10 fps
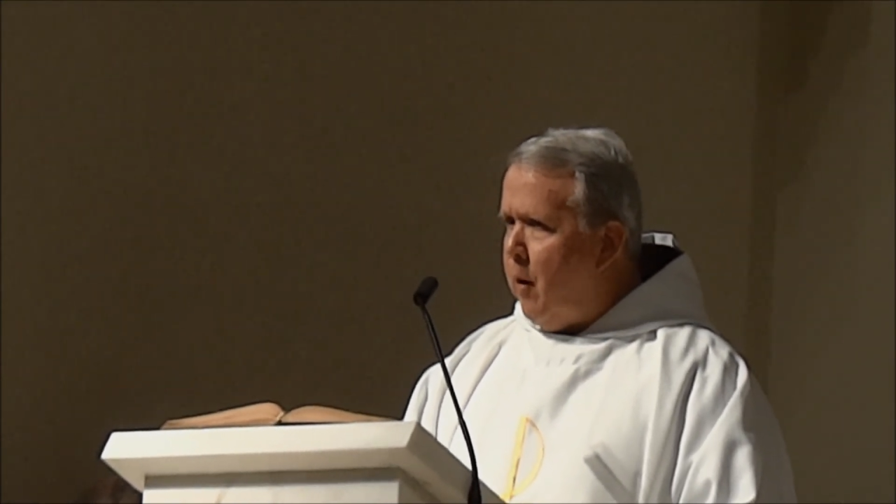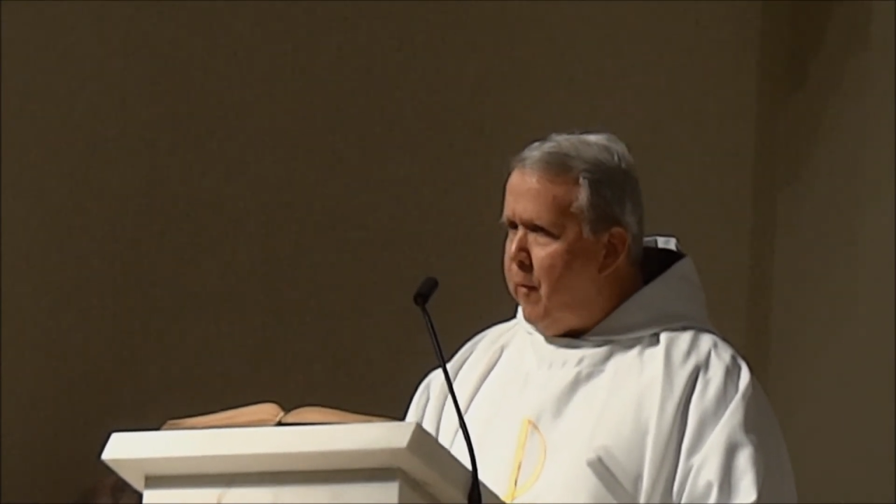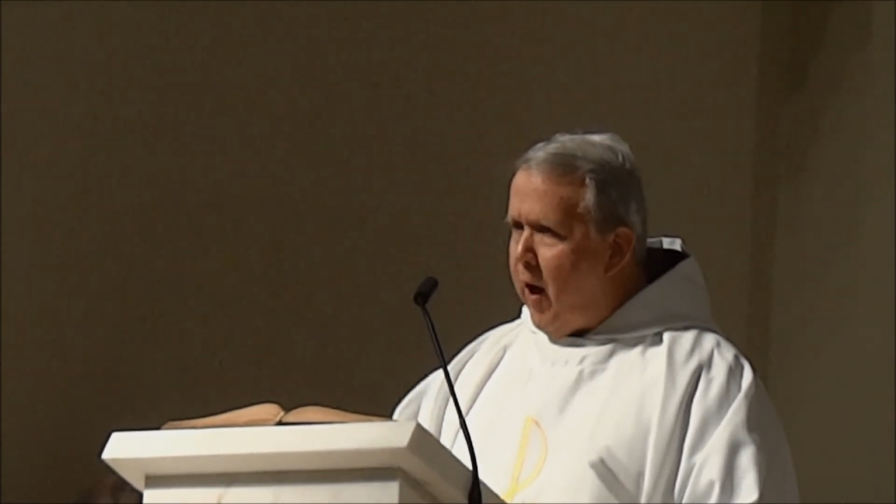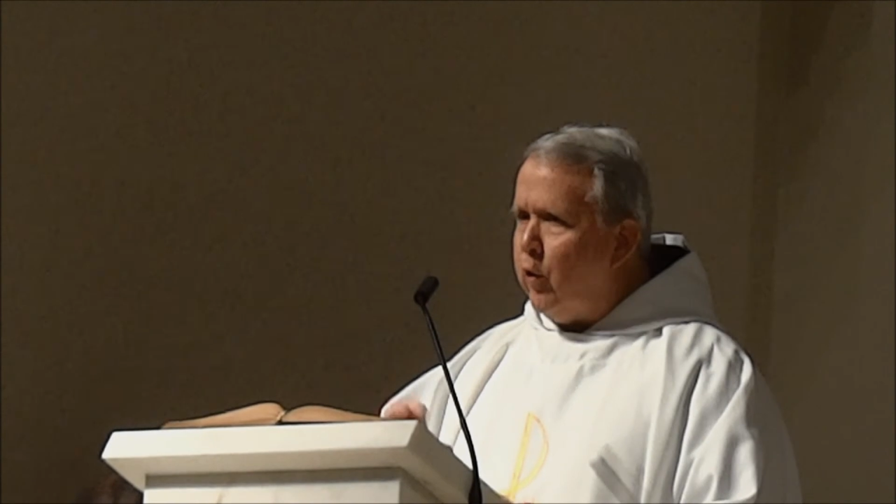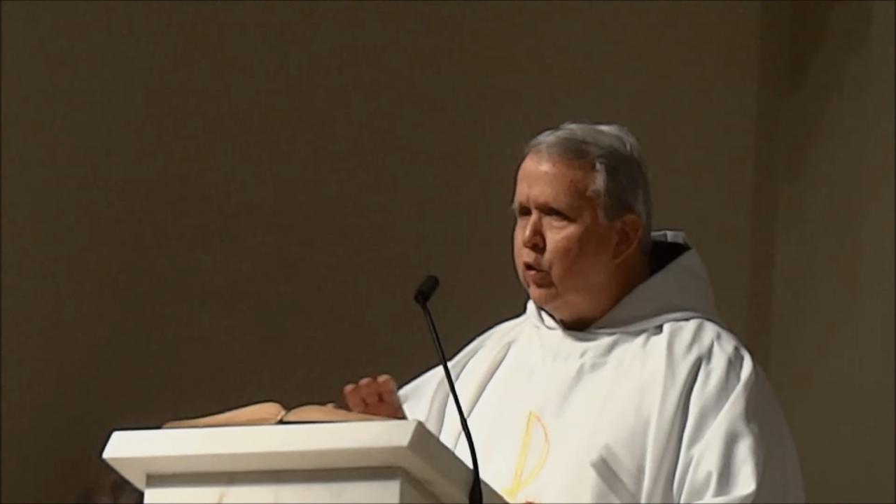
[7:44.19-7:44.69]

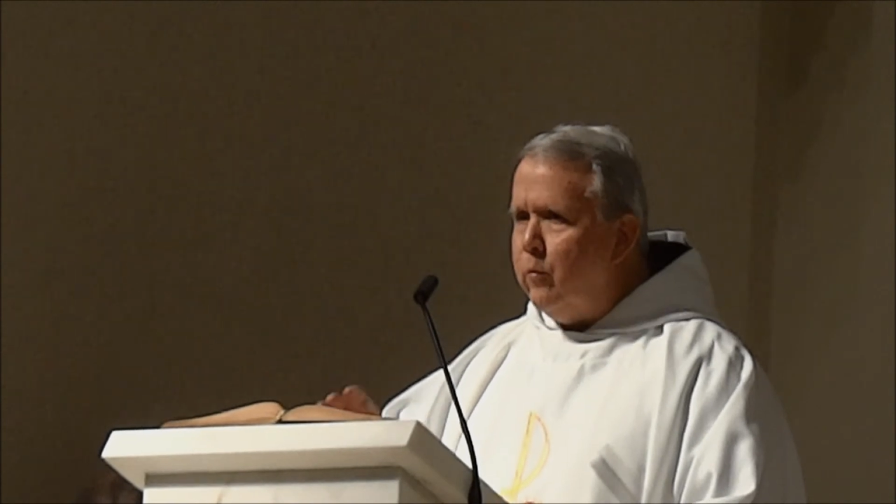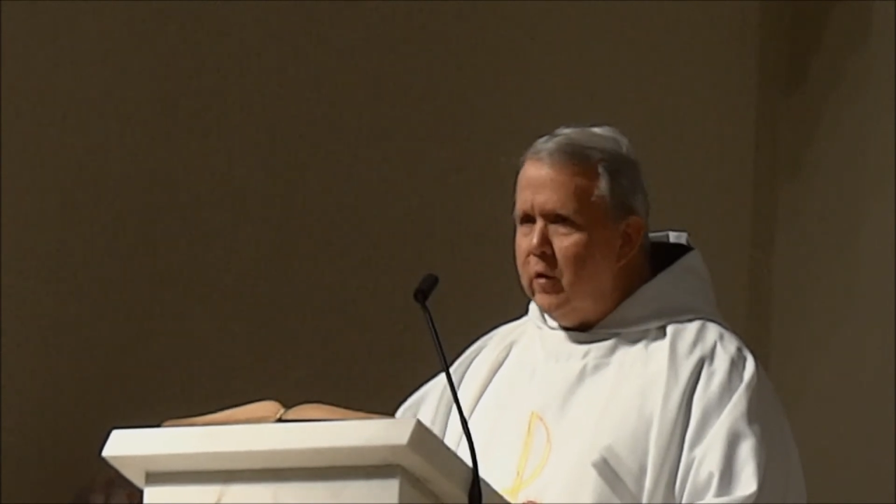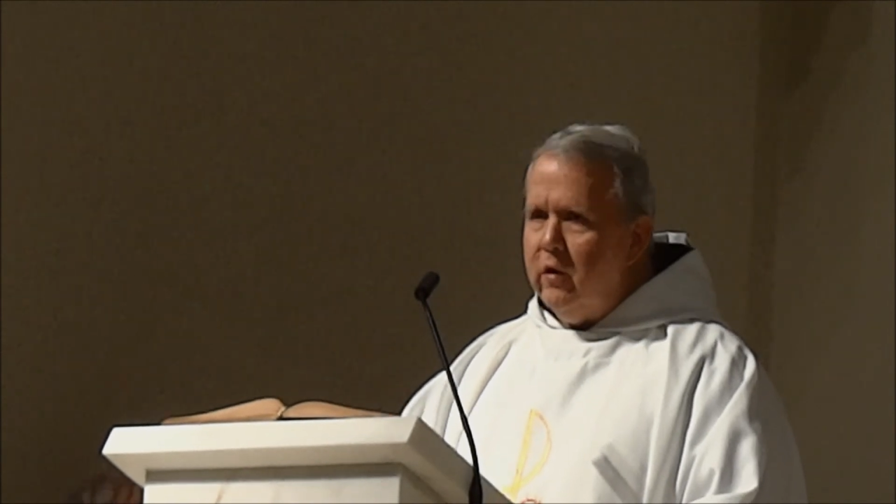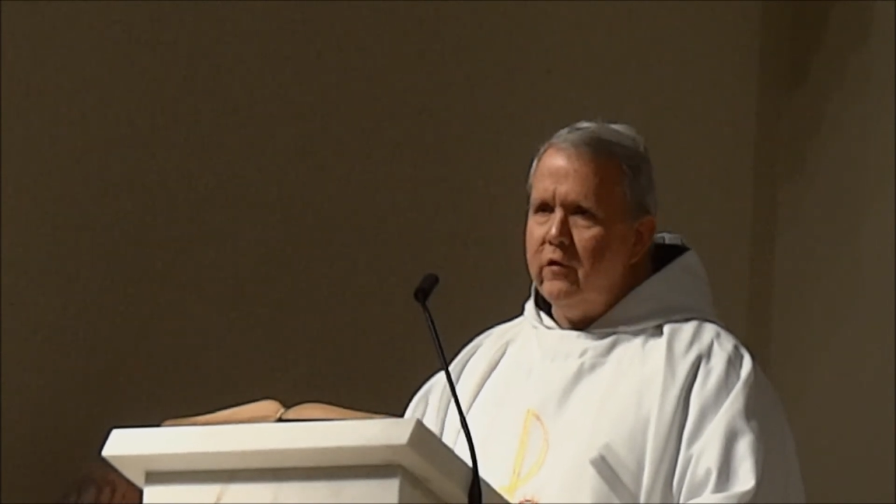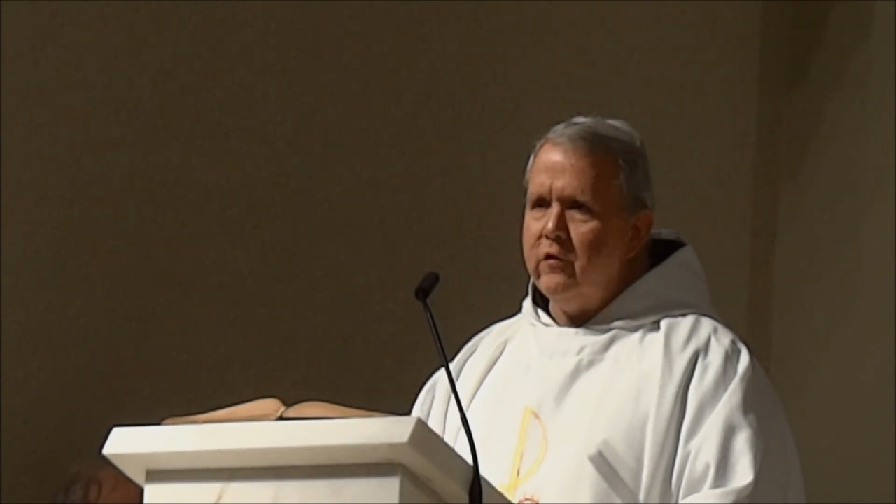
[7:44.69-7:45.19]
About
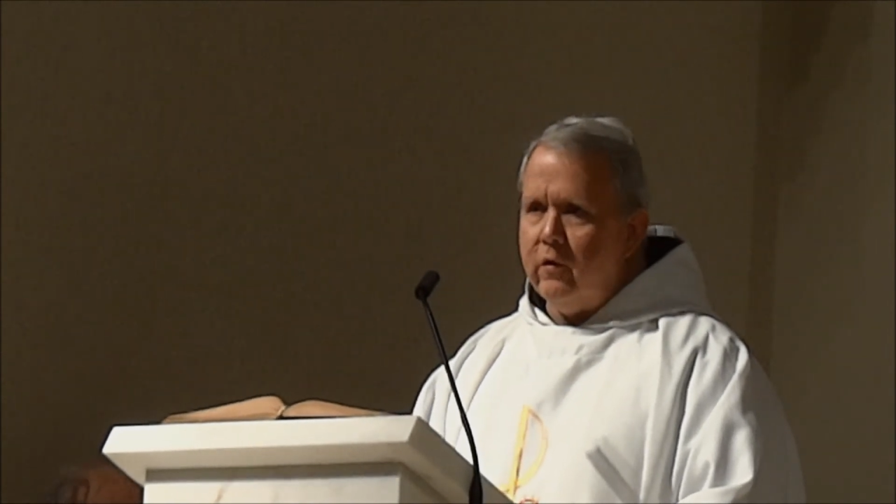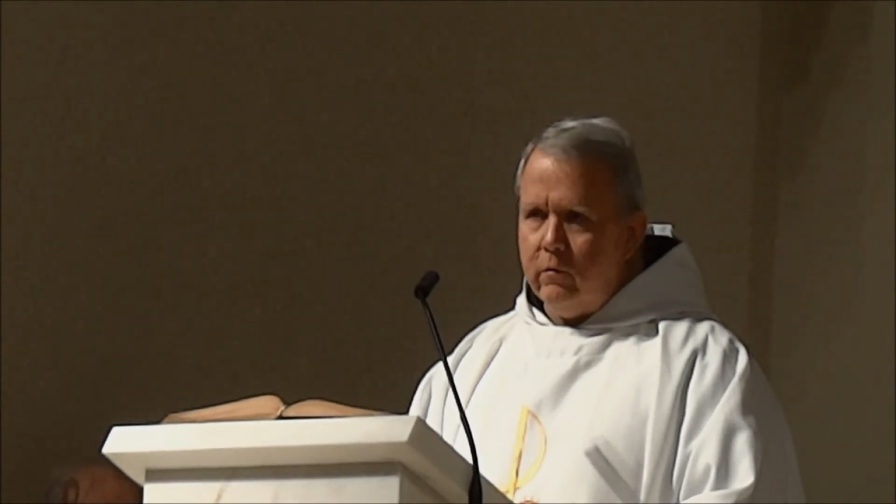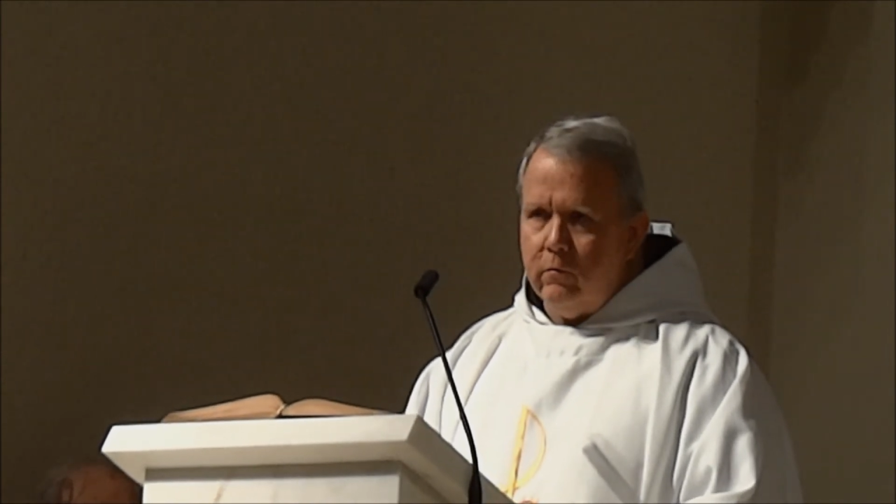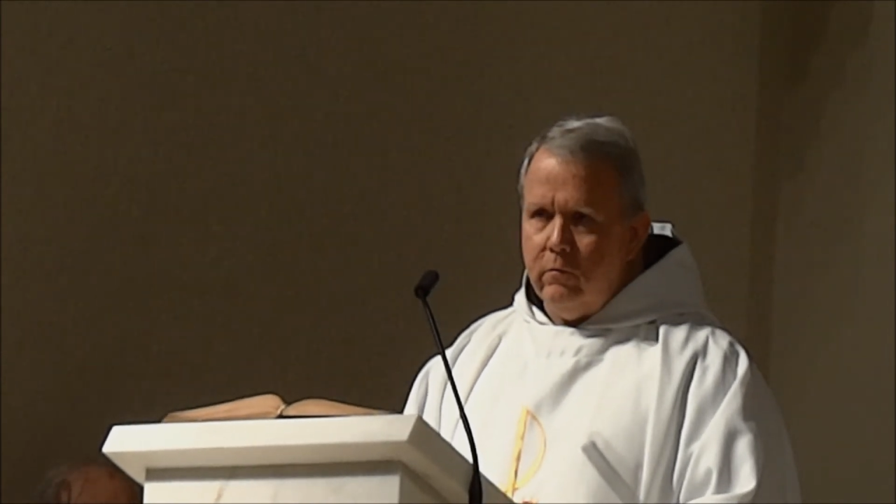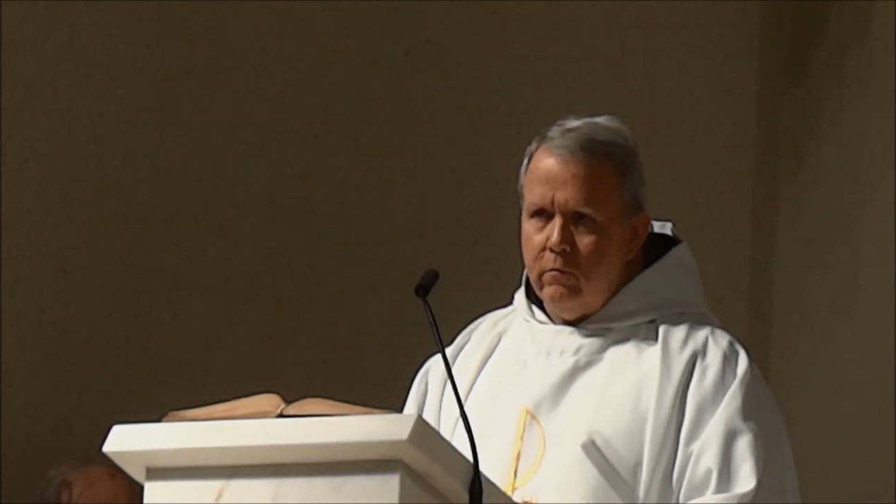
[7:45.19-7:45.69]
humility,
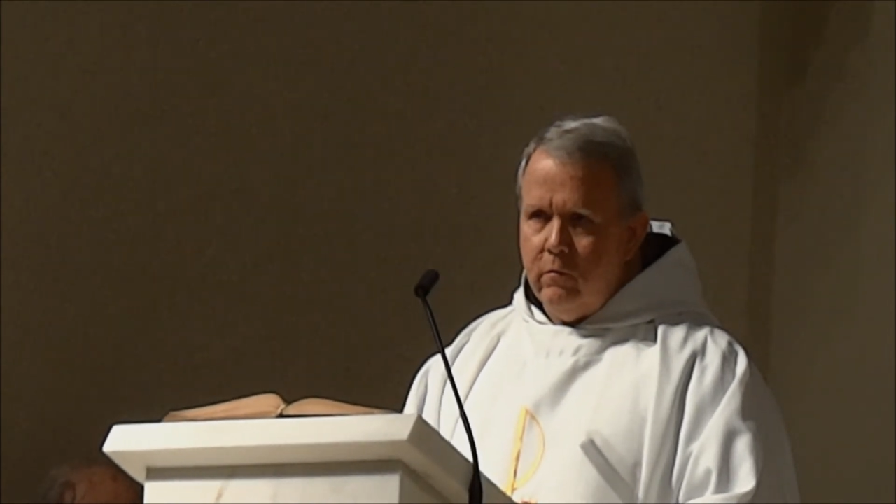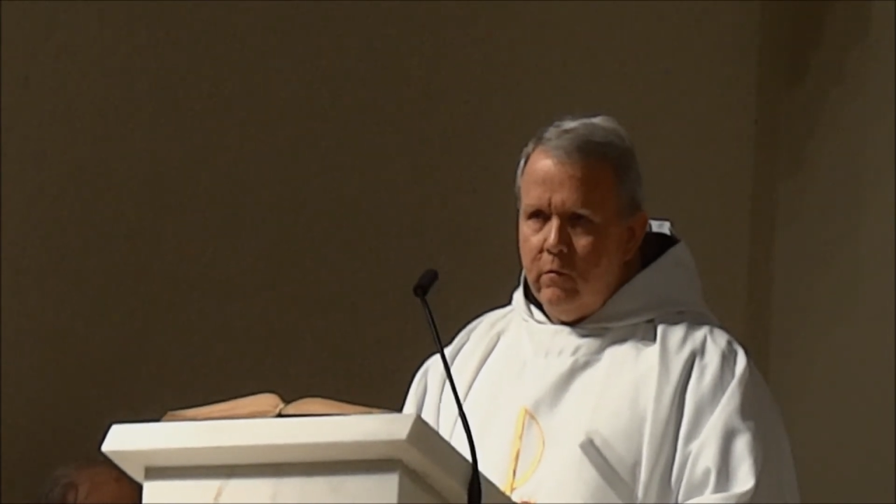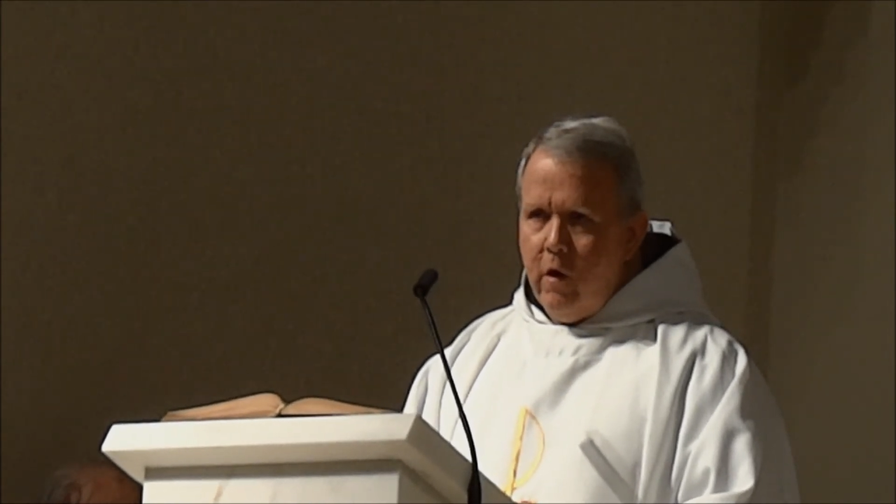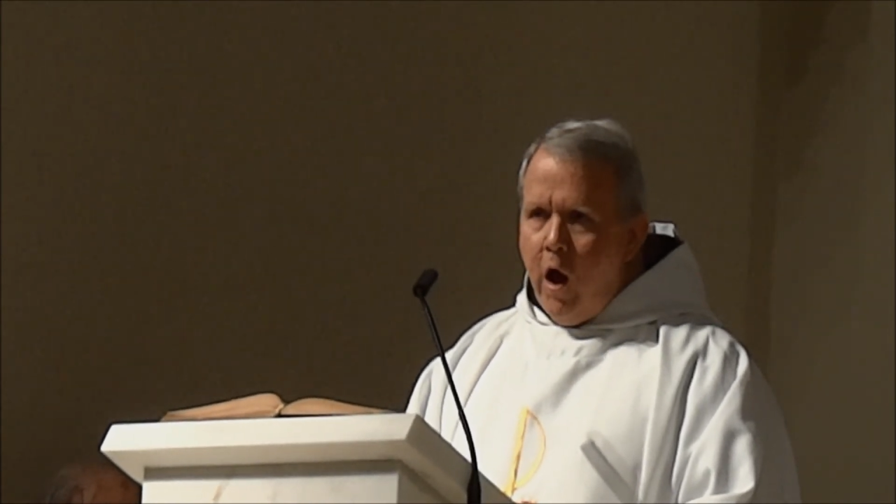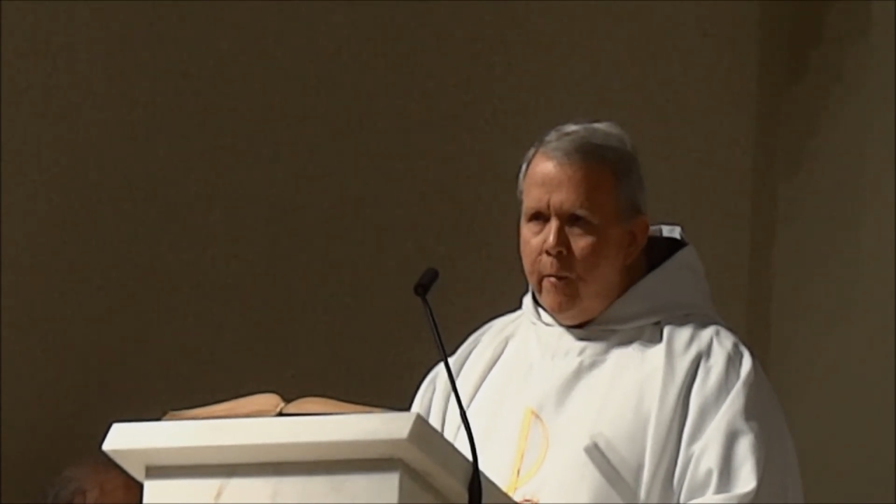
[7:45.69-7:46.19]

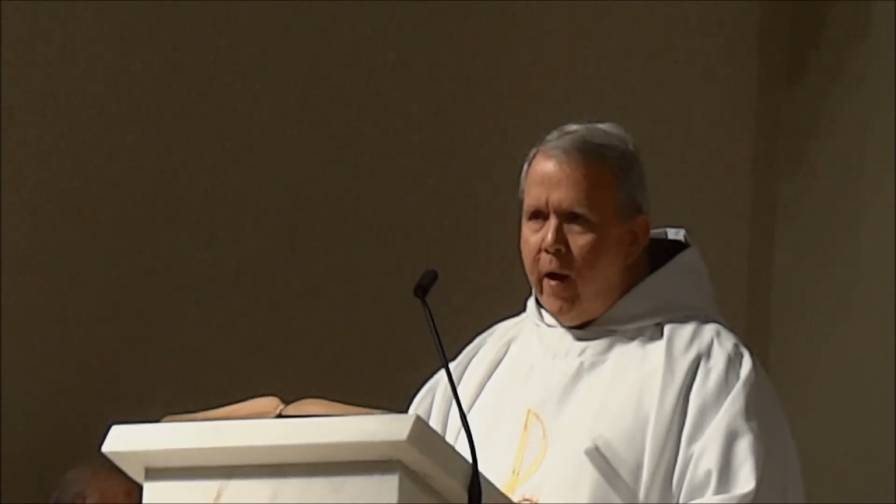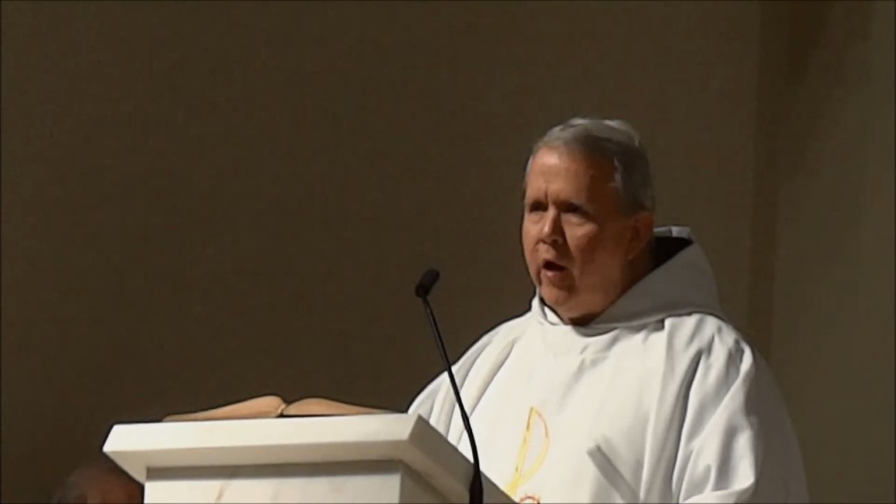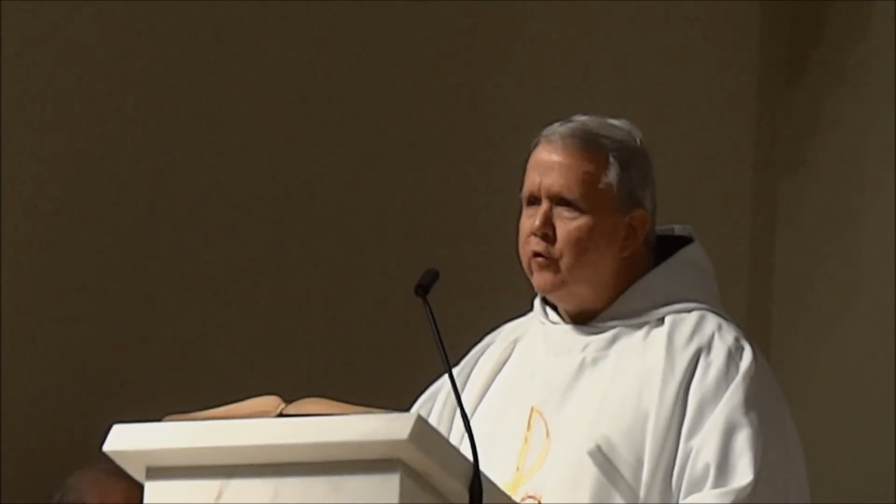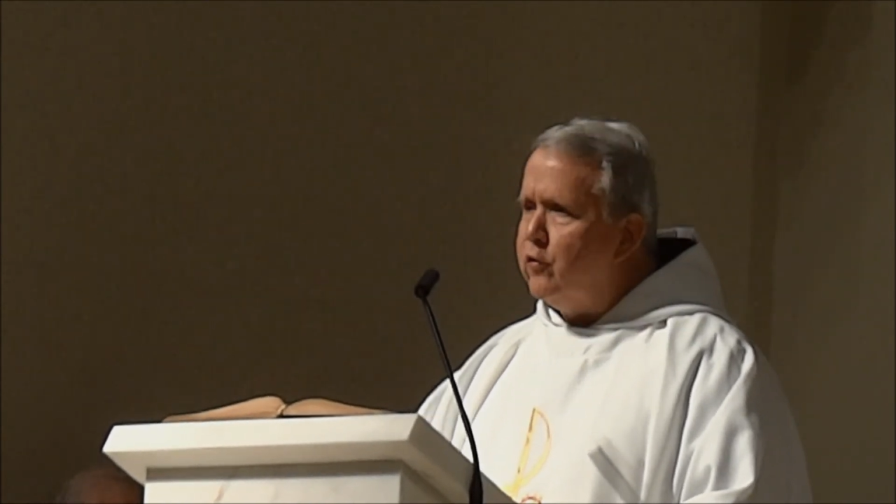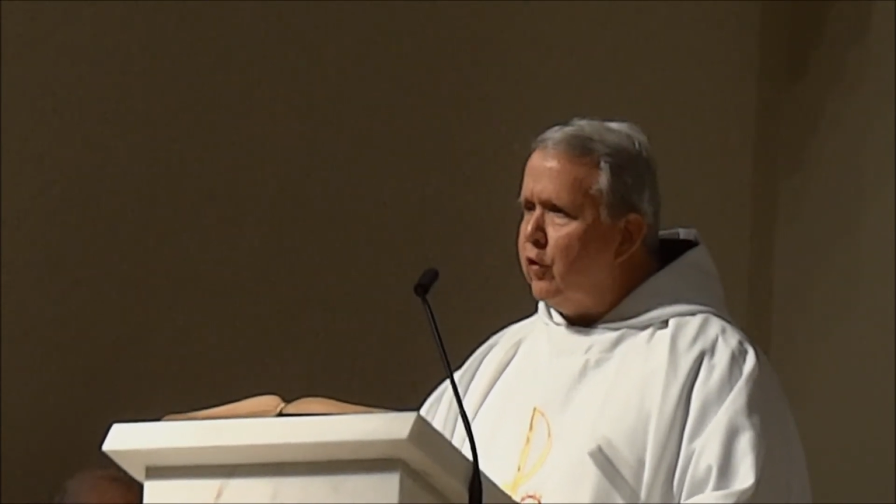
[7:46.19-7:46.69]
about